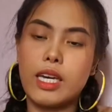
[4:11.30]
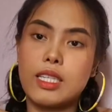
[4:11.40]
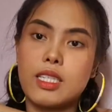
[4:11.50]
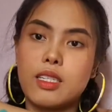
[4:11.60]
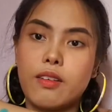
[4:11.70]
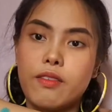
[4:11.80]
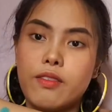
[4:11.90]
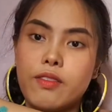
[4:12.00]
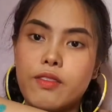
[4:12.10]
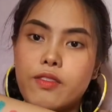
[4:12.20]
It's
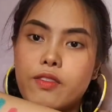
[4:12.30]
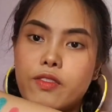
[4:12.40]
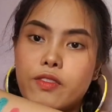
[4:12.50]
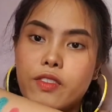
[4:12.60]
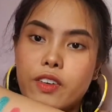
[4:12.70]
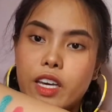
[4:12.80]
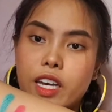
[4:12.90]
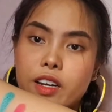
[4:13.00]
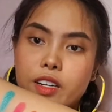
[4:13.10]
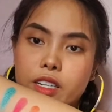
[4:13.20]

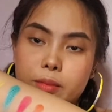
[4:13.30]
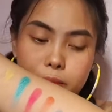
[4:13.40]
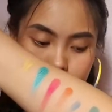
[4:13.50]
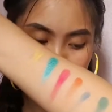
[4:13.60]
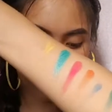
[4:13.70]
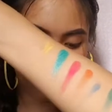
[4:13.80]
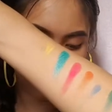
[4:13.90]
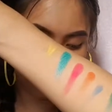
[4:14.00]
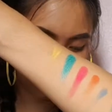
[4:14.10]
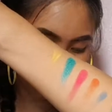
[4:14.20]
very
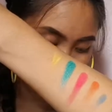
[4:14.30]
pigmented.